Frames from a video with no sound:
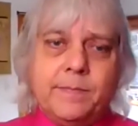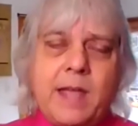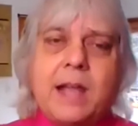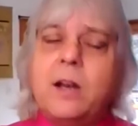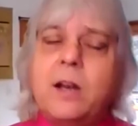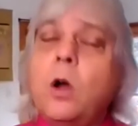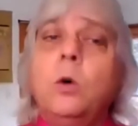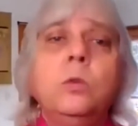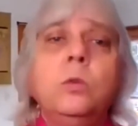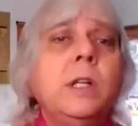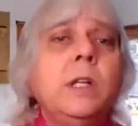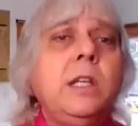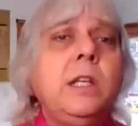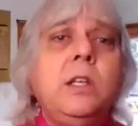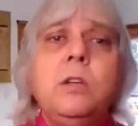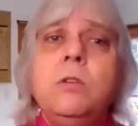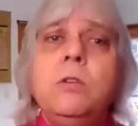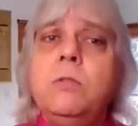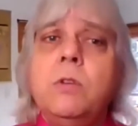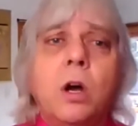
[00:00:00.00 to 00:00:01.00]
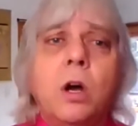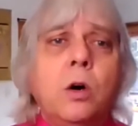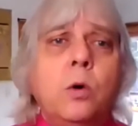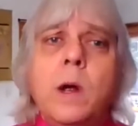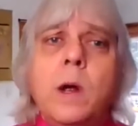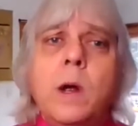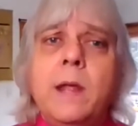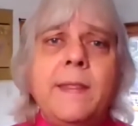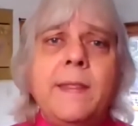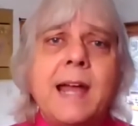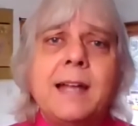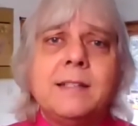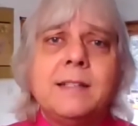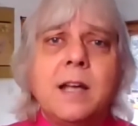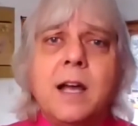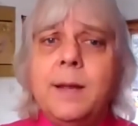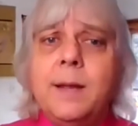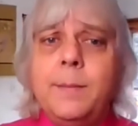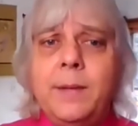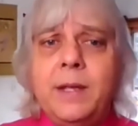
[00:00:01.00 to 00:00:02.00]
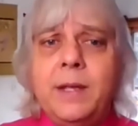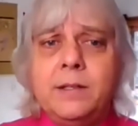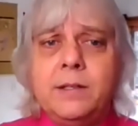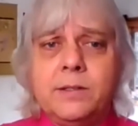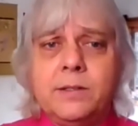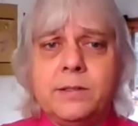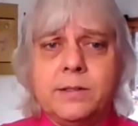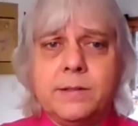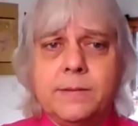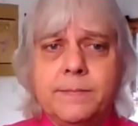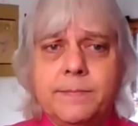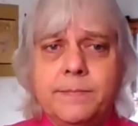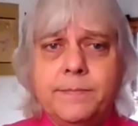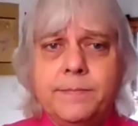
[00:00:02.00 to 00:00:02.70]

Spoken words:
And only you know when that time is.